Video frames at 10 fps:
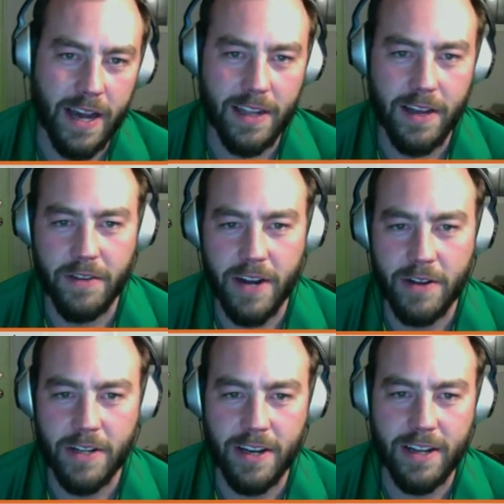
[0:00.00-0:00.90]
I love your
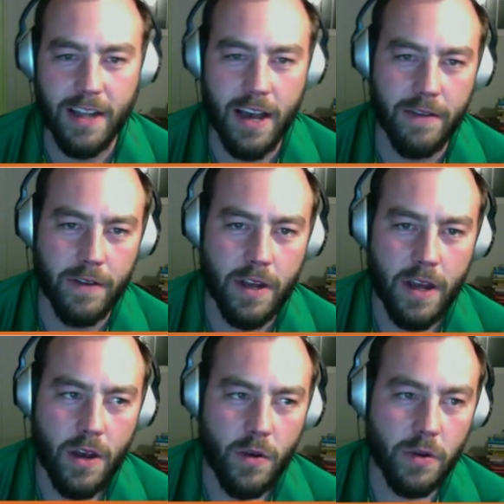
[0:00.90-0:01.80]
outlook on life,
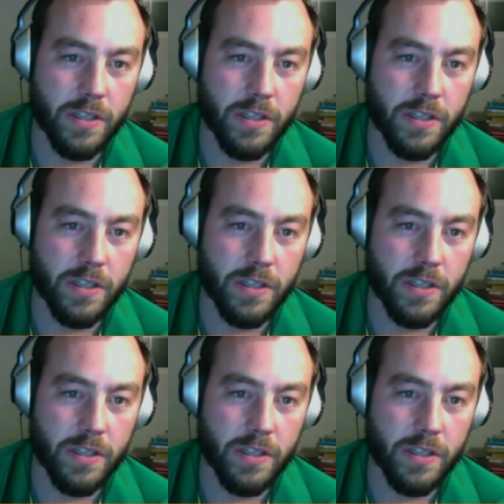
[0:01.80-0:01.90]
which is